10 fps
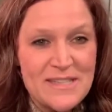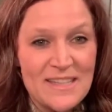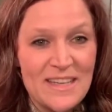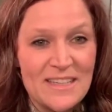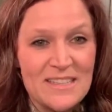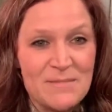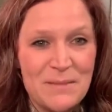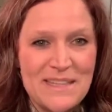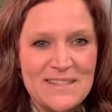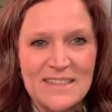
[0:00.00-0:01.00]
stand
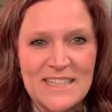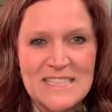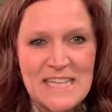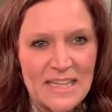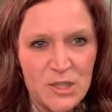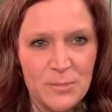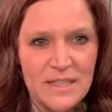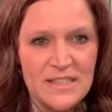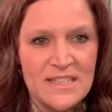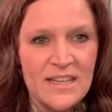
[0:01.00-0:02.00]
because I like to
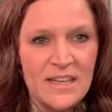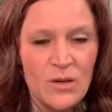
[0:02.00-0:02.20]
document